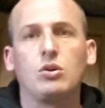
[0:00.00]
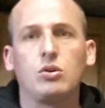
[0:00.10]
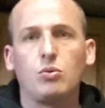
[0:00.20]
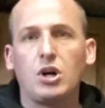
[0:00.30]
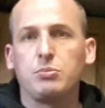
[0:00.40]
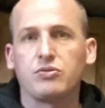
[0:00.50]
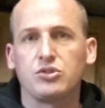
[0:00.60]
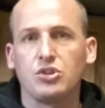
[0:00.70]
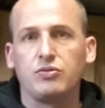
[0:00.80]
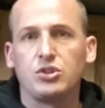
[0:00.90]
wipe off the
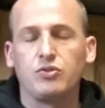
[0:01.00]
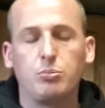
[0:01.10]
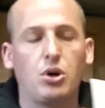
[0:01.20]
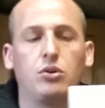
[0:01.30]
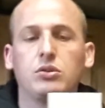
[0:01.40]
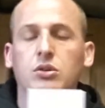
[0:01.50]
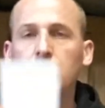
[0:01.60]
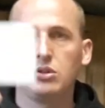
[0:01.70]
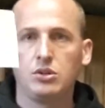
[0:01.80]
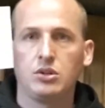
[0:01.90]
surface of your bottle,
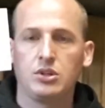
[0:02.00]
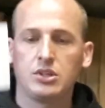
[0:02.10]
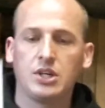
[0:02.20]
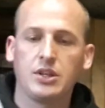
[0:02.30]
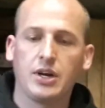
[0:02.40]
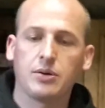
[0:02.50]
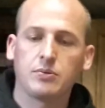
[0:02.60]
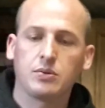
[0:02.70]
take that,